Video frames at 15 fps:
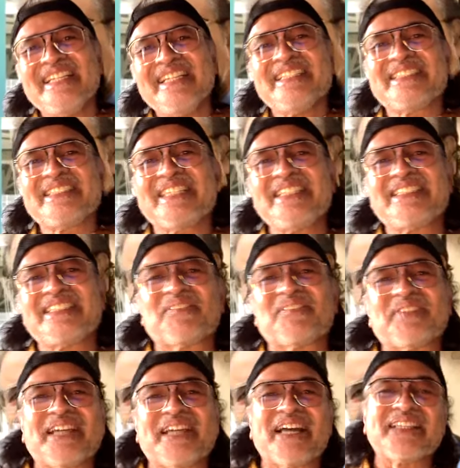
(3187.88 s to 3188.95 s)
Cynthia
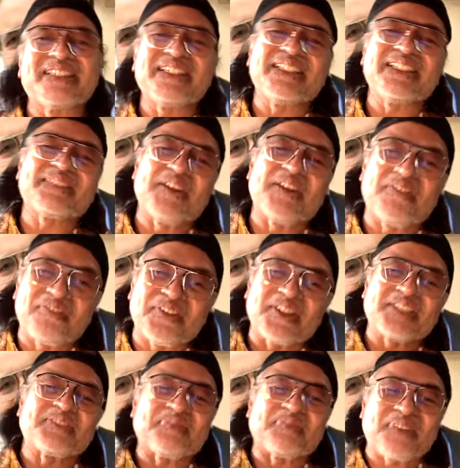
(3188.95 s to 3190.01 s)
Briganti is my
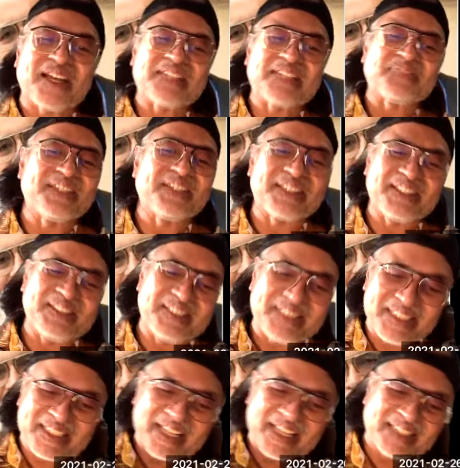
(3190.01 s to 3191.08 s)
first prospect in this
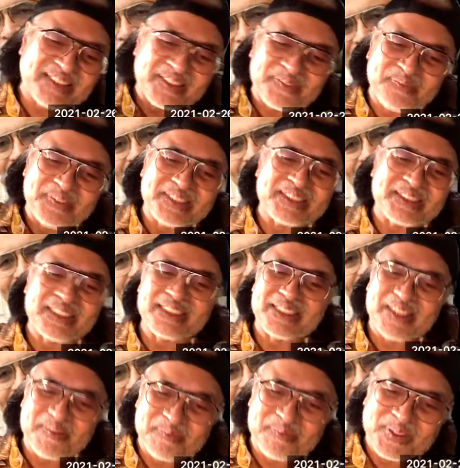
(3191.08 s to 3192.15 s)
ENAGIC business, and
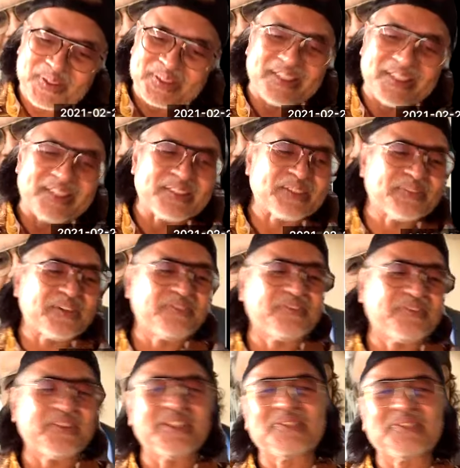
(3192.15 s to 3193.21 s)
I brought her to my
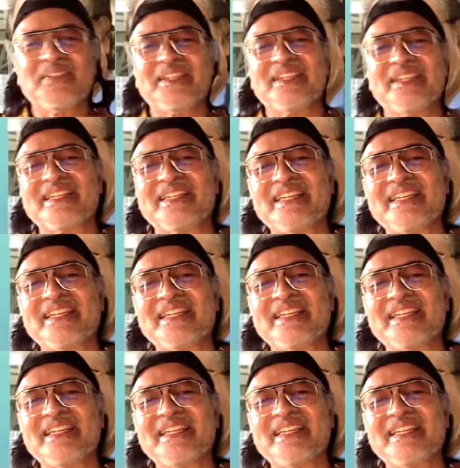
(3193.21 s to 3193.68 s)
first meeting.